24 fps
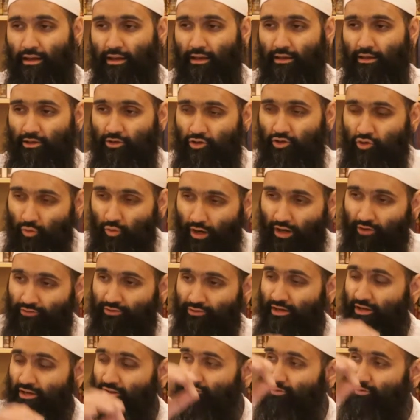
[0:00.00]
you
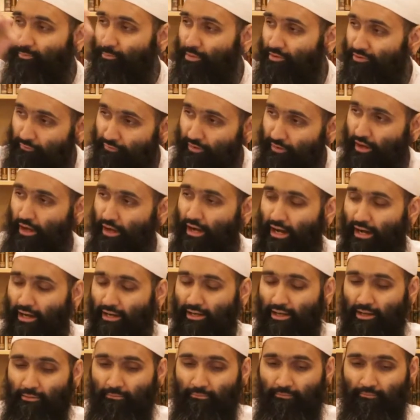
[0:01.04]
asking a specific
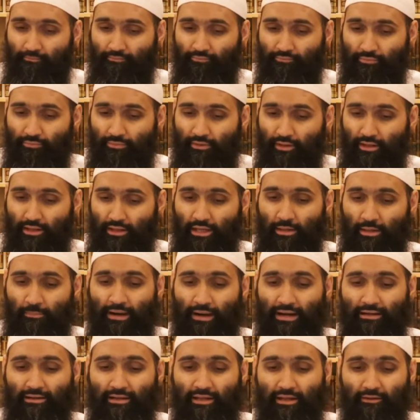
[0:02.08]
alim, he
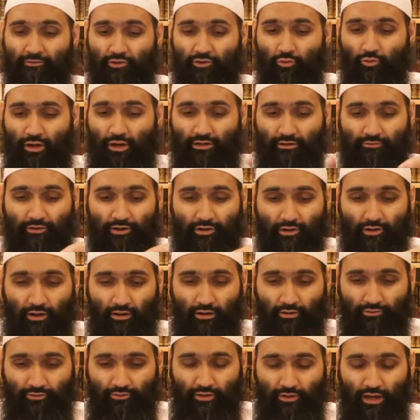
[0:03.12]
might give you a different
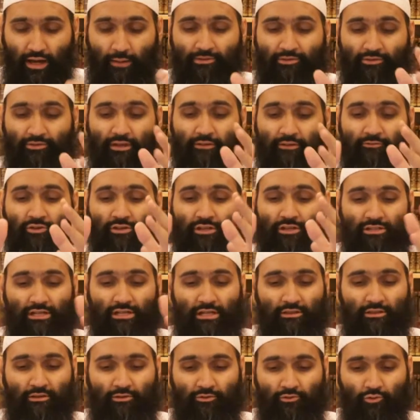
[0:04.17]
answer. I'm just giving you the
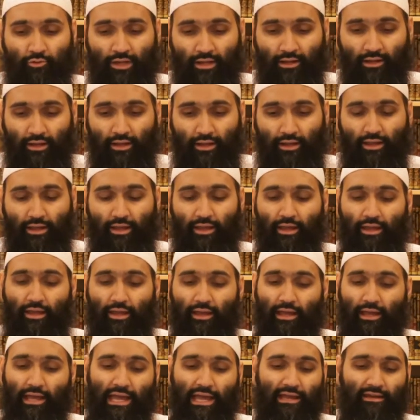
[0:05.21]
general ruling.
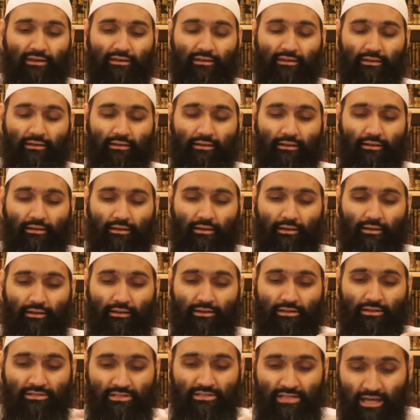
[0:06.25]
And
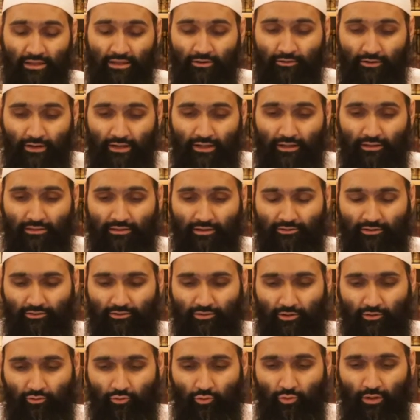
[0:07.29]
generally, this is
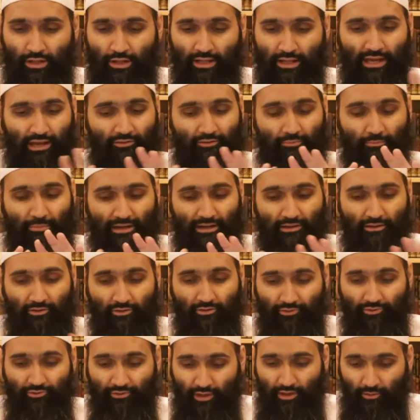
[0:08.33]
the ruling, and it's better to
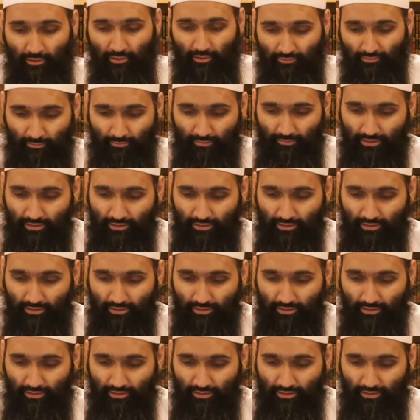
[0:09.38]
stay away from it.